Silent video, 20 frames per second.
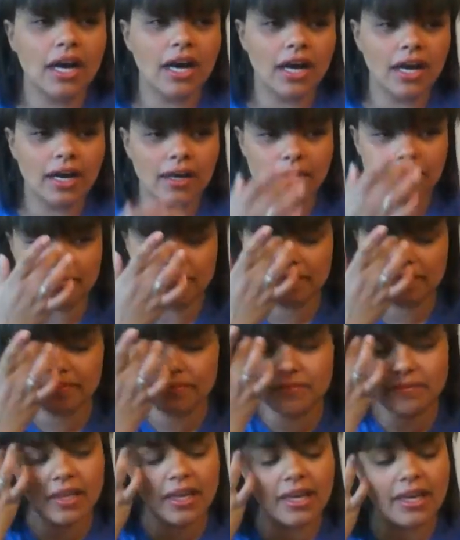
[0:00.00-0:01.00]

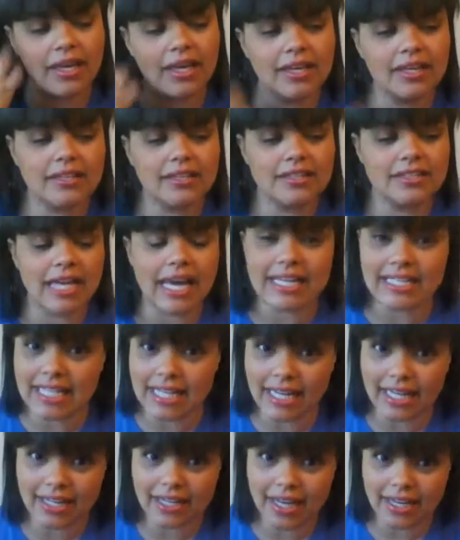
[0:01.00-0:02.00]
And I
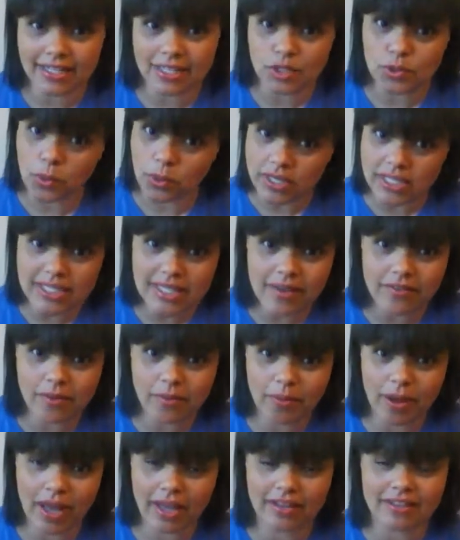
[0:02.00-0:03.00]
did it. I did
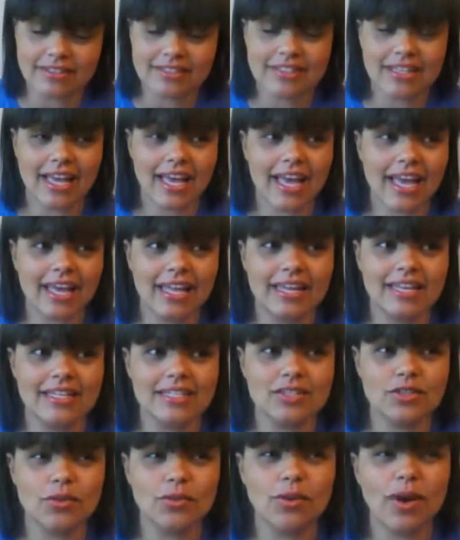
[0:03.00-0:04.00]
27 miles. And
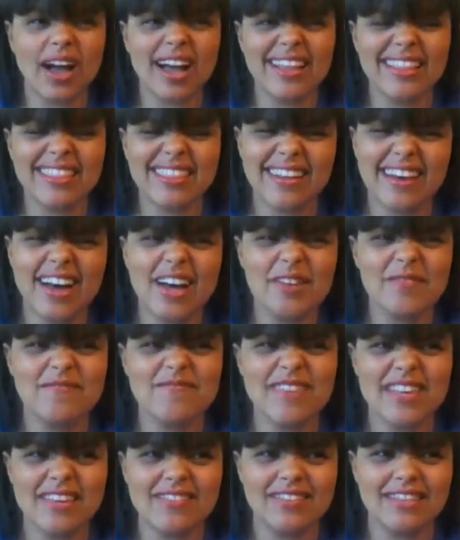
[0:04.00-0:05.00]
so I thought
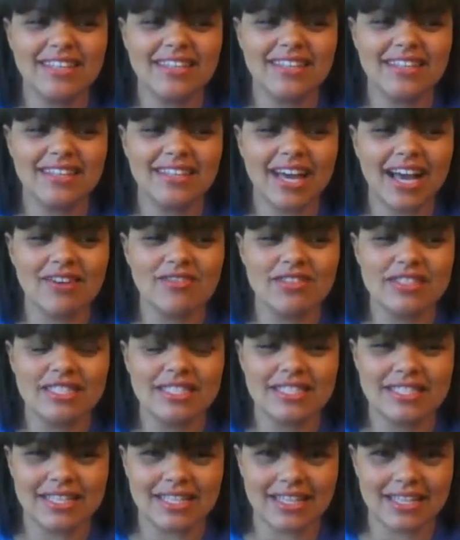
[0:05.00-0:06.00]
maybe I would
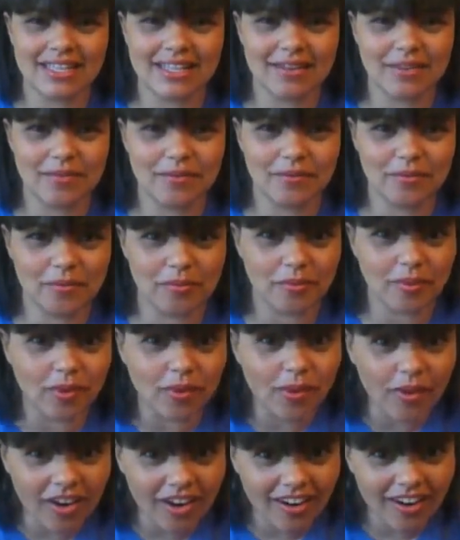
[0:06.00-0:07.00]
see
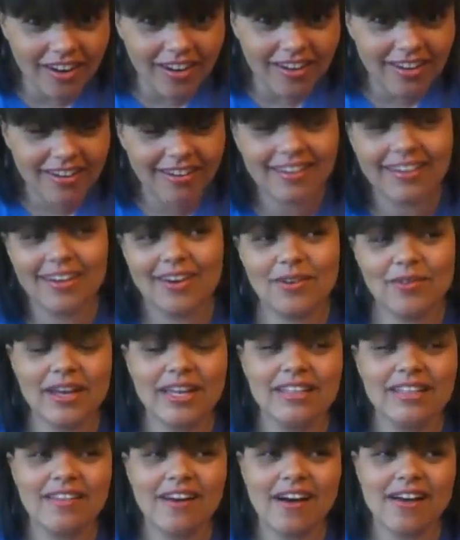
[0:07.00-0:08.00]
more
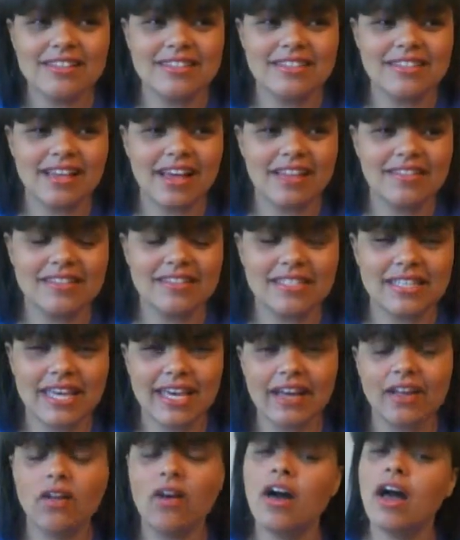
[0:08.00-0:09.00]
weight loss on the
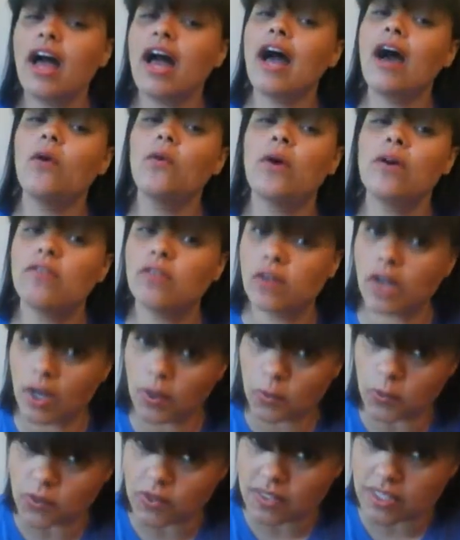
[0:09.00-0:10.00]
scale. However, I
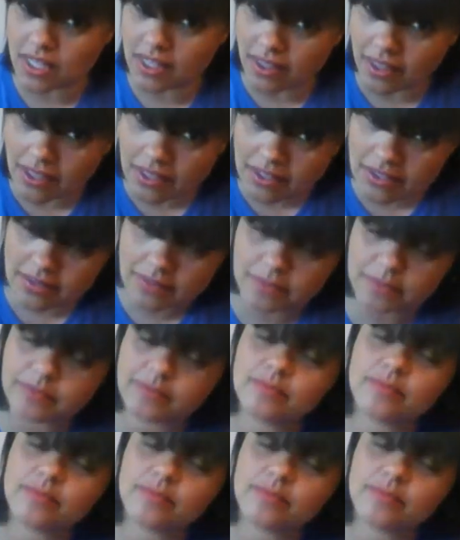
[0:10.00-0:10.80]
will say this.